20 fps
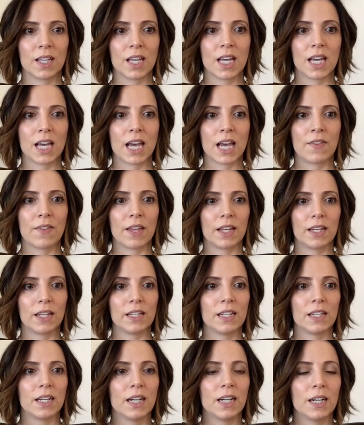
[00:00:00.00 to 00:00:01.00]
And
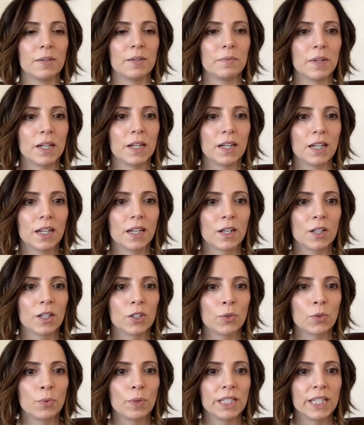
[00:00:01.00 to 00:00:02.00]
then
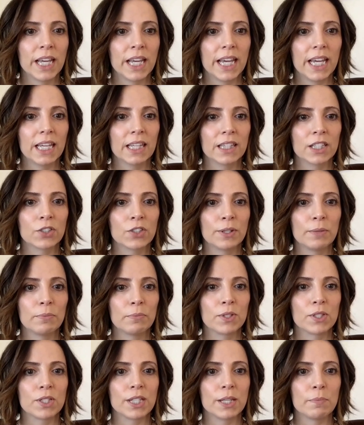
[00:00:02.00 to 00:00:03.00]
do we take the Shreem
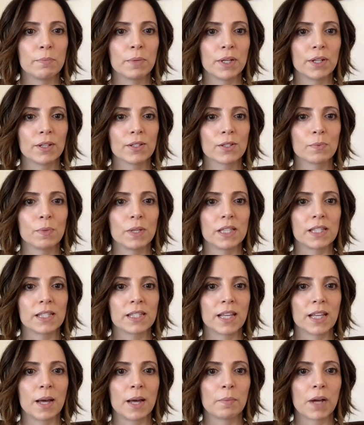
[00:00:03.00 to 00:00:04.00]
Brzee pills with
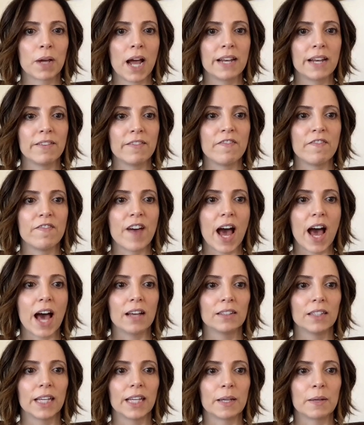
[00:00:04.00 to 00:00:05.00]
some kind of fat,
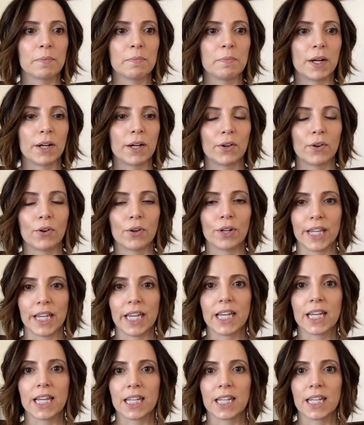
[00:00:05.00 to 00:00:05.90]
like butter or ghee?